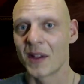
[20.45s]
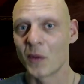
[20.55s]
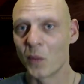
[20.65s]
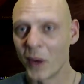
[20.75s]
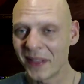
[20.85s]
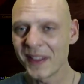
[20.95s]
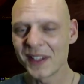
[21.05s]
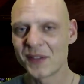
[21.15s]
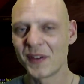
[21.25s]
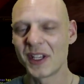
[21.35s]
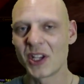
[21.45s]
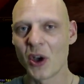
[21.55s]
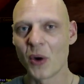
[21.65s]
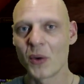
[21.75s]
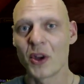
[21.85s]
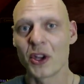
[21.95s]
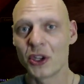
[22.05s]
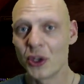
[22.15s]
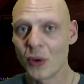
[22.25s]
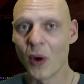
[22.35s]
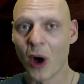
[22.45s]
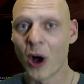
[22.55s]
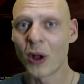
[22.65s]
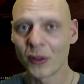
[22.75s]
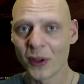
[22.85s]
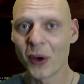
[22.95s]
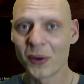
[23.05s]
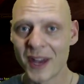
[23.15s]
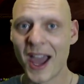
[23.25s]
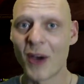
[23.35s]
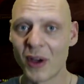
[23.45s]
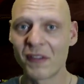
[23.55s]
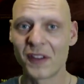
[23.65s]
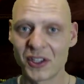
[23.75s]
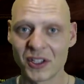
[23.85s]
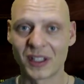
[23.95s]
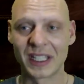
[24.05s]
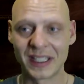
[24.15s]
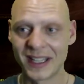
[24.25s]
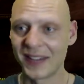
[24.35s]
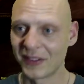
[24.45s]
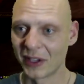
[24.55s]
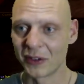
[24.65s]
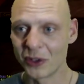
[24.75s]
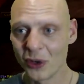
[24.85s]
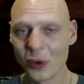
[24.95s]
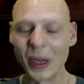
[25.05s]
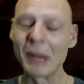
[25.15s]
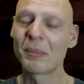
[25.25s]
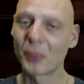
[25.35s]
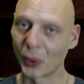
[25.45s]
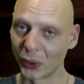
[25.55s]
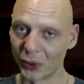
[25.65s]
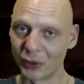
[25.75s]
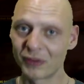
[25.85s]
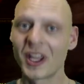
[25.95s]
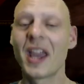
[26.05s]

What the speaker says: With this video, you all know now officially that the new improved